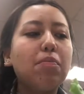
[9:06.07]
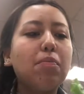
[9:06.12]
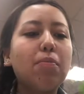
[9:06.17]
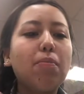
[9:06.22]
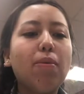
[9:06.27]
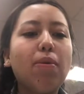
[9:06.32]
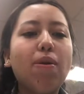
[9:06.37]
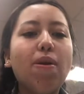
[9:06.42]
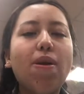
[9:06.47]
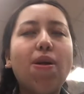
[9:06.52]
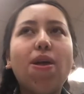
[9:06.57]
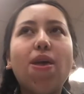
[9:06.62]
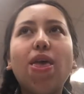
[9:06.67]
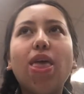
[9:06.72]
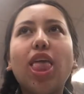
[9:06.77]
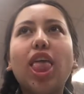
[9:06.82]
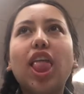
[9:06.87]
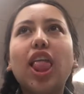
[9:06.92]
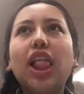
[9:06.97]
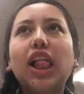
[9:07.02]
And then the next
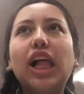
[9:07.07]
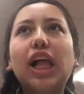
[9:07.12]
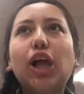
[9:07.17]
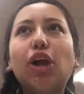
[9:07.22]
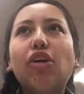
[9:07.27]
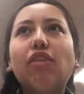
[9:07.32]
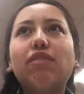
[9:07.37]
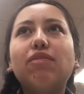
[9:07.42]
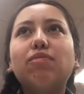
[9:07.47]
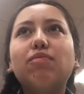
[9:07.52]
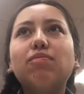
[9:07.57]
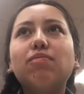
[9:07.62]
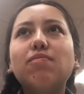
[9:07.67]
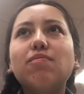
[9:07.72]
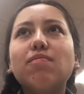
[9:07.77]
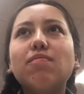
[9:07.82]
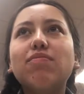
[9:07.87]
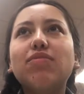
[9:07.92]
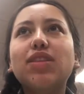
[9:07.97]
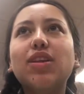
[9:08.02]
time's gonna be a one-time
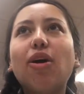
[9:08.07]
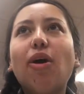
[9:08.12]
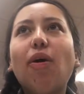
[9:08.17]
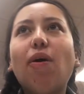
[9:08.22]
thing.